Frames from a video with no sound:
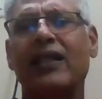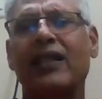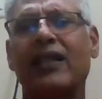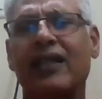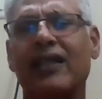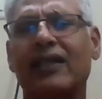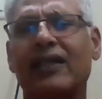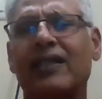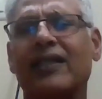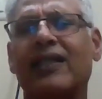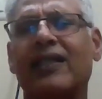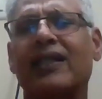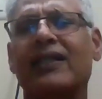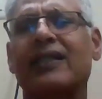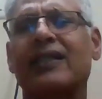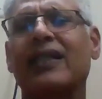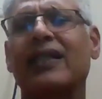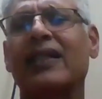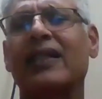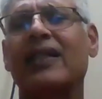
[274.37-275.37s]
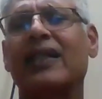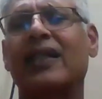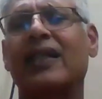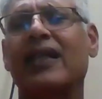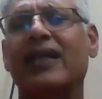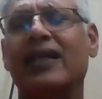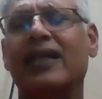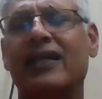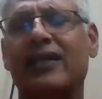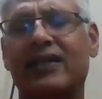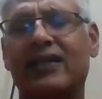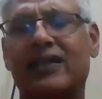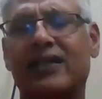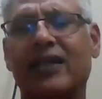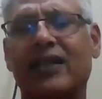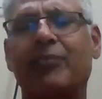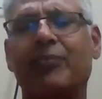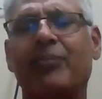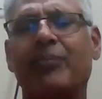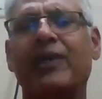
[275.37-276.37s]
there is nothing like
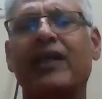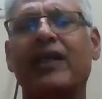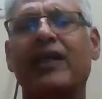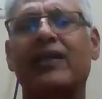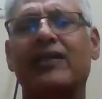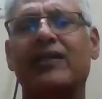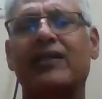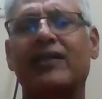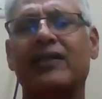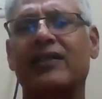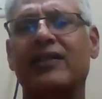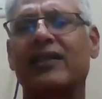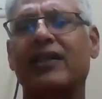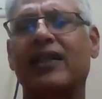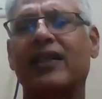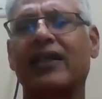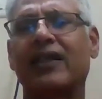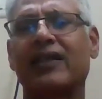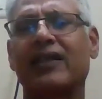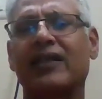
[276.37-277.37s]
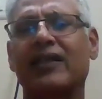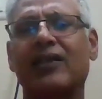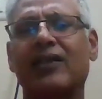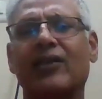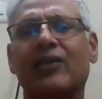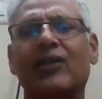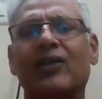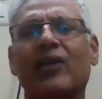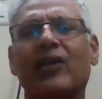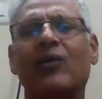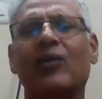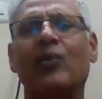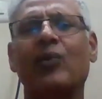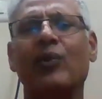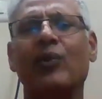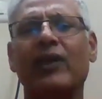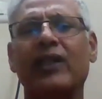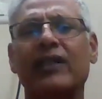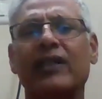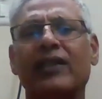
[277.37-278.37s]
separate this thing. The
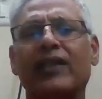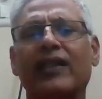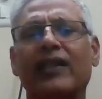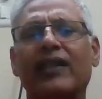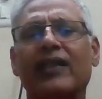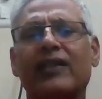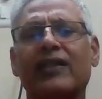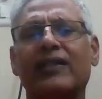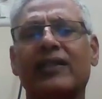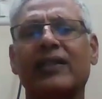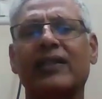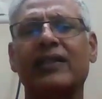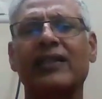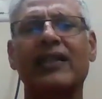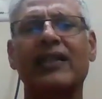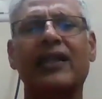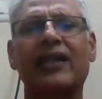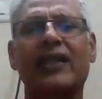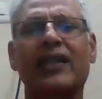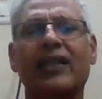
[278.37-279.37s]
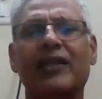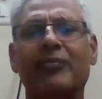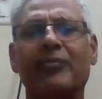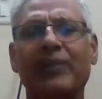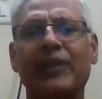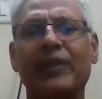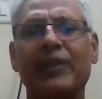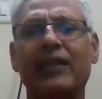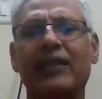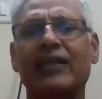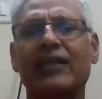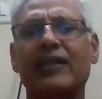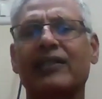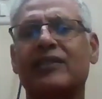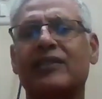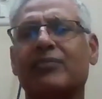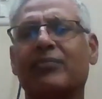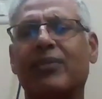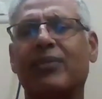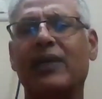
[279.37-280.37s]
only thing is in the
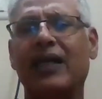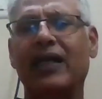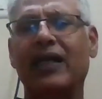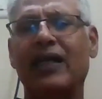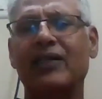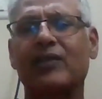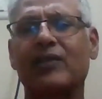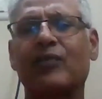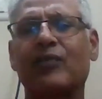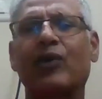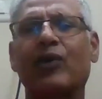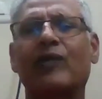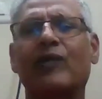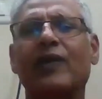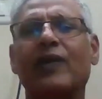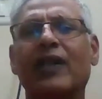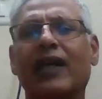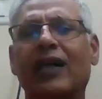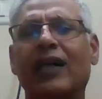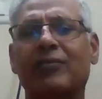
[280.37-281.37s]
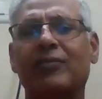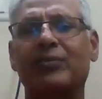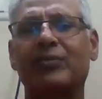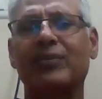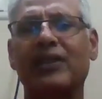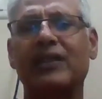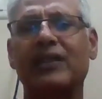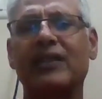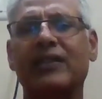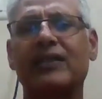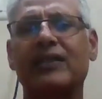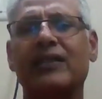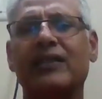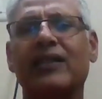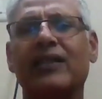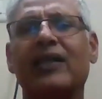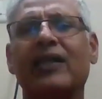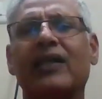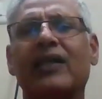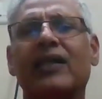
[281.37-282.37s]
repeaters batch, what will happen is
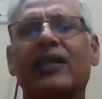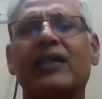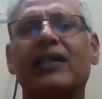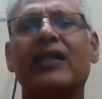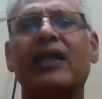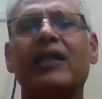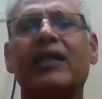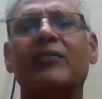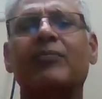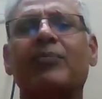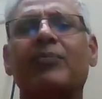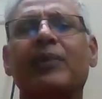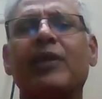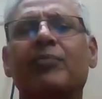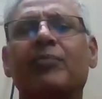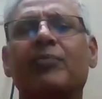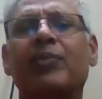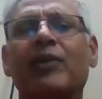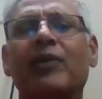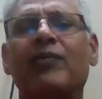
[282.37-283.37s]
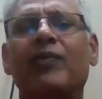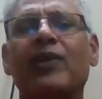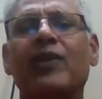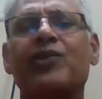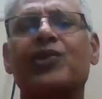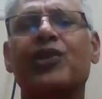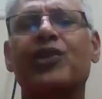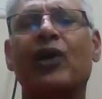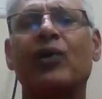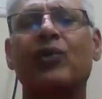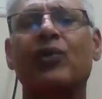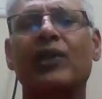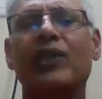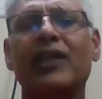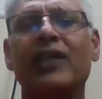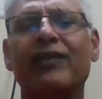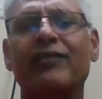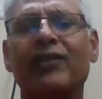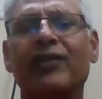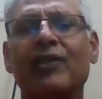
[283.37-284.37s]
that people will
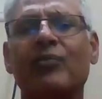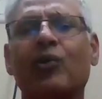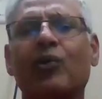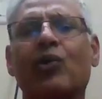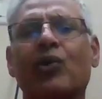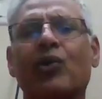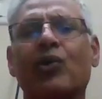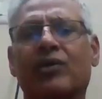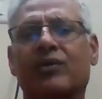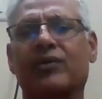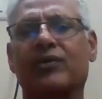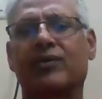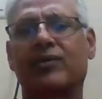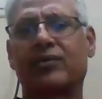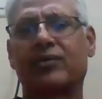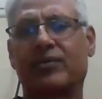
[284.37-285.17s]
shout even more